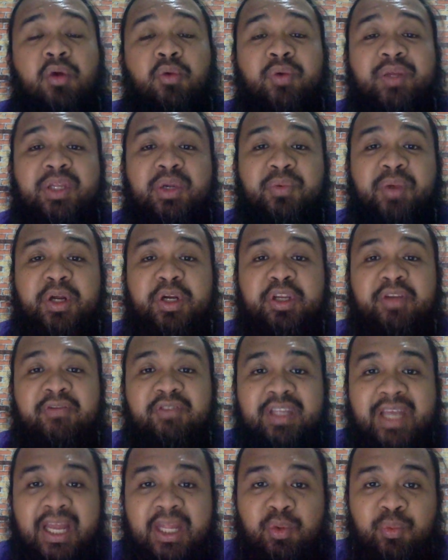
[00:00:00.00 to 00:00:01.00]
with the record
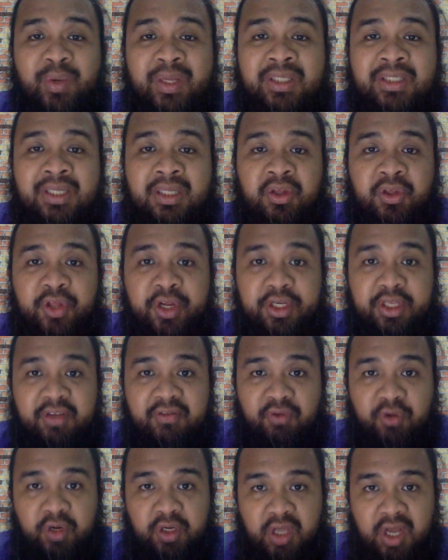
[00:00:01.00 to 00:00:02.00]
of 10 wins and
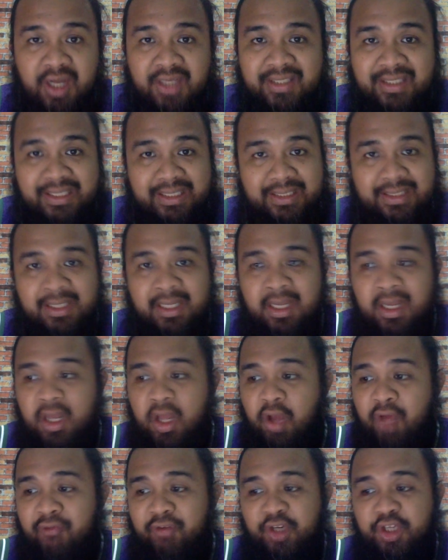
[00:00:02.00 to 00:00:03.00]
34 losses.
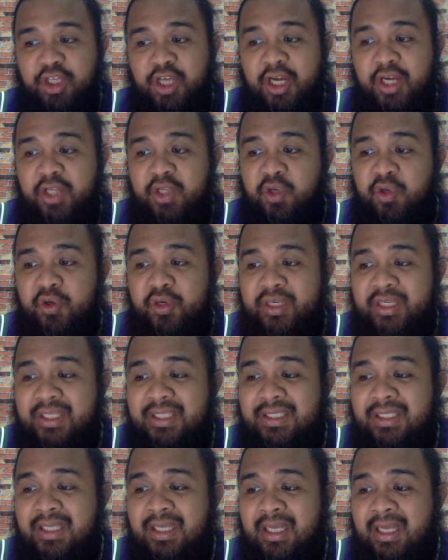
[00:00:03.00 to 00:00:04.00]
For Charlotte
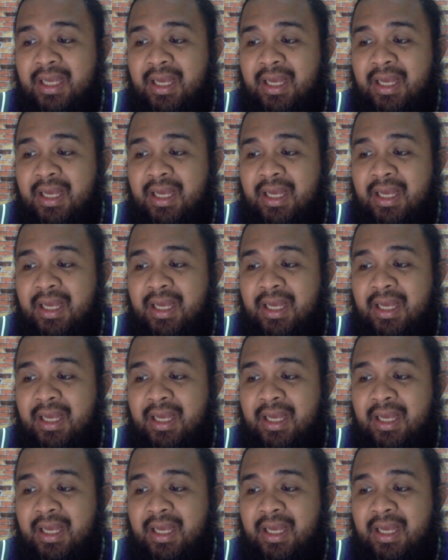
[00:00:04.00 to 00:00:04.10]
Hornets,